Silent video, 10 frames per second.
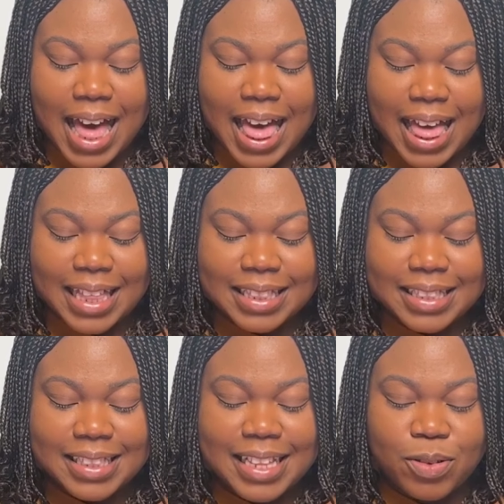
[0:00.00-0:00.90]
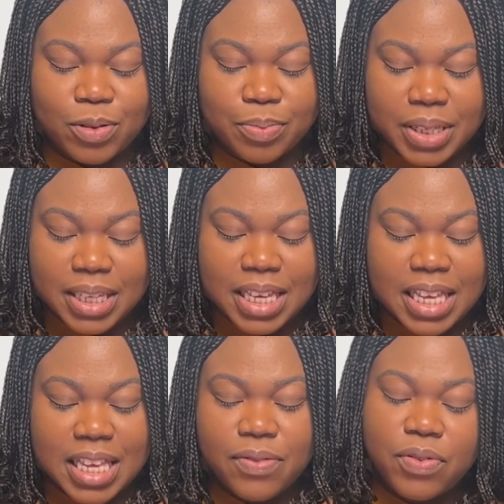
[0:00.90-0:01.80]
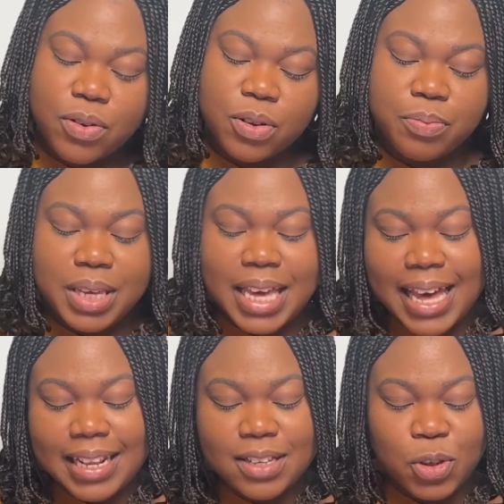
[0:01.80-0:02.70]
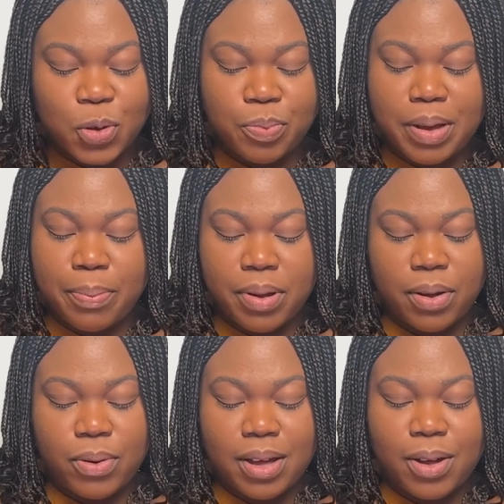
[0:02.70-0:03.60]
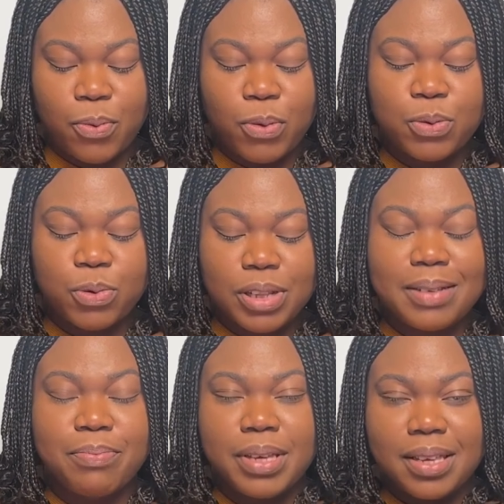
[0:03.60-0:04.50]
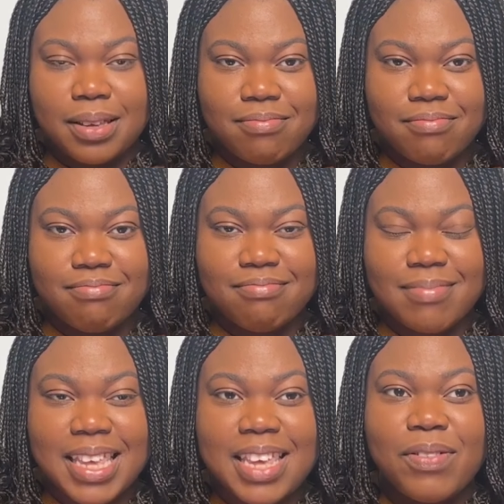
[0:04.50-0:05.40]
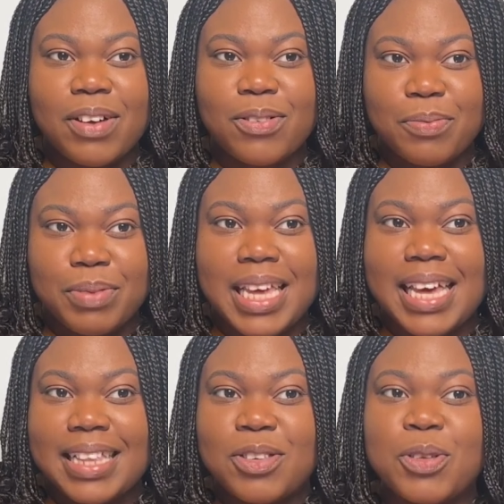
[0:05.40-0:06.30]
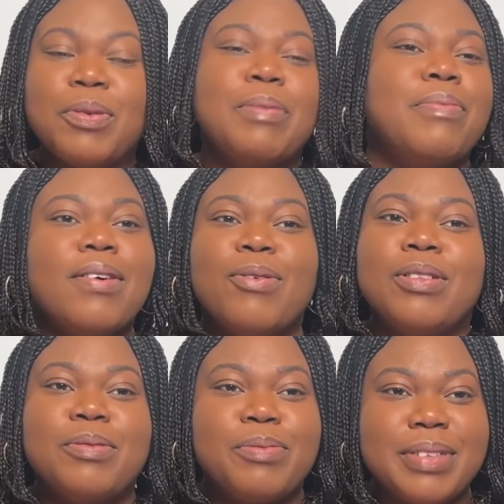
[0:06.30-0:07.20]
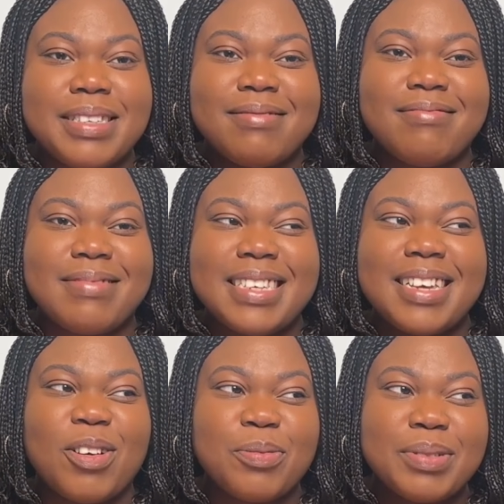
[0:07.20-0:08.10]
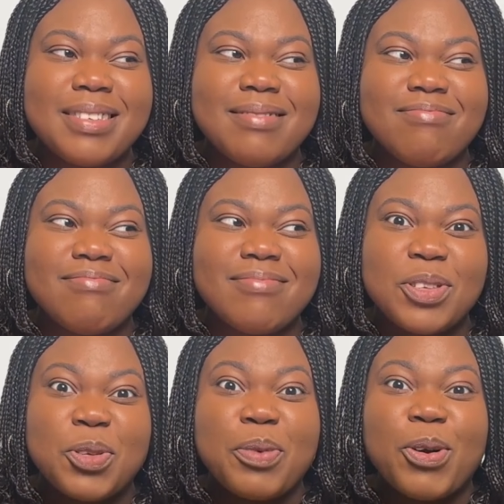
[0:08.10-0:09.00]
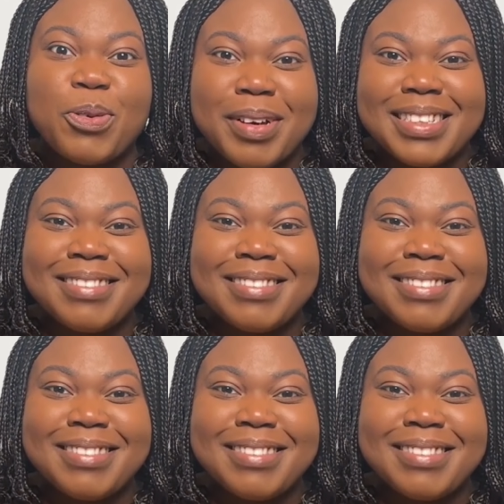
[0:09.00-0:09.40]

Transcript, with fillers: and that would be, if you could be any superpower, what would it be? If I could be any superpower, what would it be? I think I'll be Superwoman.